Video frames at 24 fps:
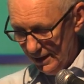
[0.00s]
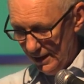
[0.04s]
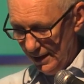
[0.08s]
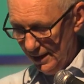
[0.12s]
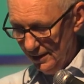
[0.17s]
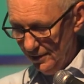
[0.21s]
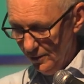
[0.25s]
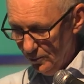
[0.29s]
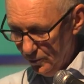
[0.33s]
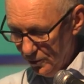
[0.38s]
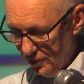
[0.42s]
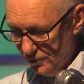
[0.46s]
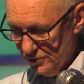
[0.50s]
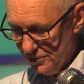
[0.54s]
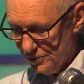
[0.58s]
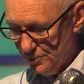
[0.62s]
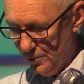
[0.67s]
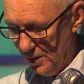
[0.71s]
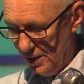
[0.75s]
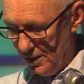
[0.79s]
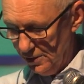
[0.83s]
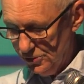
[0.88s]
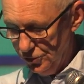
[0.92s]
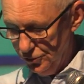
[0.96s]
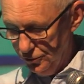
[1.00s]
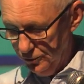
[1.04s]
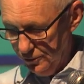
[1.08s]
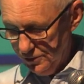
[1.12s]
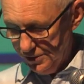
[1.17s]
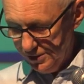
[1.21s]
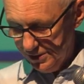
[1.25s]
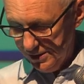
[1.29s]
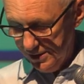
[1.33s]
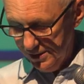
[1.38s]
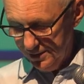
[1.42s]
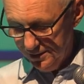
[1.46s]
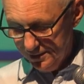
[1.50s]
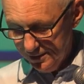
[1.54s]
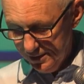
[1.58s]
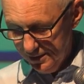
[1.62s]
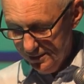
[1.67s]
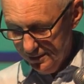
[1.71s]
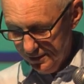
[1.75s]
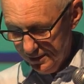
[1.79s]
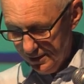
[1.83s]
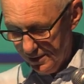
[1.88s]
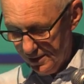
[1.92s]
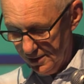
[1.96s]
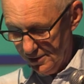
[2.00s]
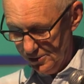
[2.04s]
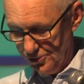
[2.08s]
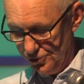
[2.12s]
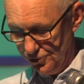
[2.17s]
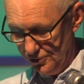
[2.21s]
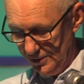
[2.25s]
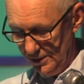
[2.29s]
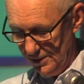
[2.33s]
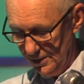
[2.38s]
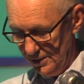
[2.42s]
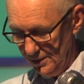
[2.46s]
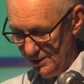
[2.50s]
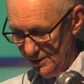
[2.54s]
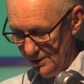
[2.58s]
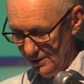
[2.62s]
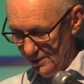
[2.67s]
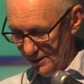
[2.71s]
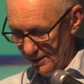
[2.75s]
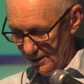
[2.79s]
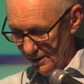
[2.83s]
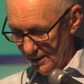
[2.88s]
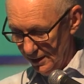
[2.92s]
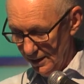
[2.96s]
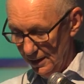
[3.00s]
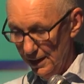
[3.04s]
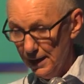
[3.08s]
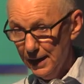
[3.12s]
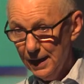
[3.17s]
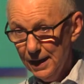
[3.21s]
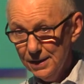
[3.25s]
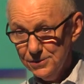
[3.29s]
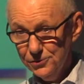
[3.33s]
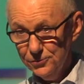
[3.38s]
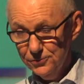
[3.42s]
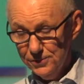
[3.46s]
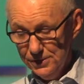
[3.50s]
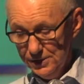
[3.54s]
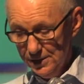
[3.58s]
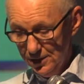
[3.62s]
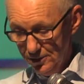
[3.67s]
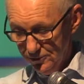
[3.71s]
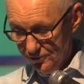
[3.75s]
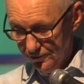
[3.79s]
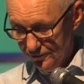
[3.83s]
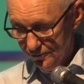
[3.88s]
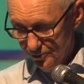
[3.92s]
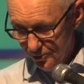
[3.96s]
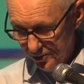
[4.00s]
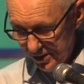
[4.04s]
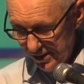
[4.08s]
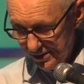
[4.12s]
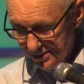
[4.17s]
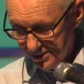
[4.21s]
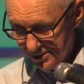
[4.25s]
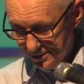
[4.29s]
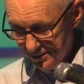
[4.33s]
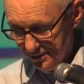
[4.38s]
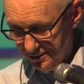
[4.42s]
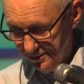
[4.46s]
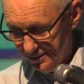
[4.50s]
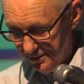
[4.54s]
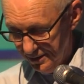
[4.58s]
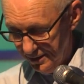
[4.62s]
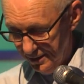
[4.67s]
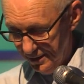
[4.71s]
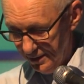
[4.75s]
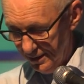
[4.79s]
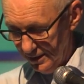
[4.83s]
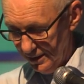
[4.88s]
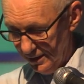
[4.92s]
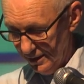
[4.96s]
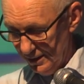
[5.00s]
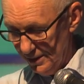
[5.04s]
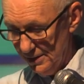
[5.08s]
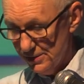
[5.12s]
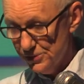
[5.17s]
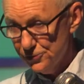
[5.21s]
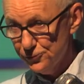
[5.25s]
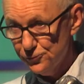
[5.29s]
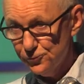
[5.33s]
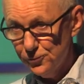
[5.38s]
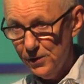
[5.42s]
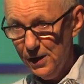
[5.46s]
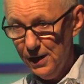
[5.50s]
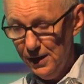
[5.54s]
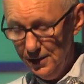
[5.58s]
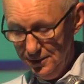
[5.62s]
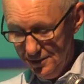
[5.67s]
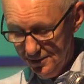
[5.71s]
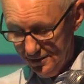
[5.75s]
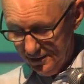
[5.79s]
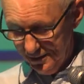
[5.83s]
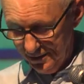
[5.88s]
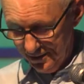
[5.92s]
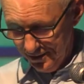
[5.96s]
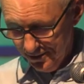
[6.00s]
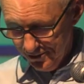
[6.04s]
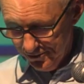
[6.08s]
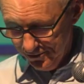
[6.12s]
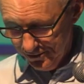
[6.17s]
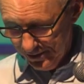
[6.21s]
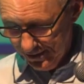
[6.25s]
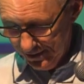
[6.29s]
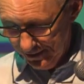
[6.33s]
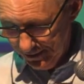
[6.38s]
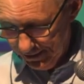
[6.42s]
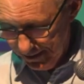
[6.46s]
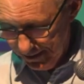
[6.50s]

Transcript: And the most marginal seat in the country as a result of Brexit is right here in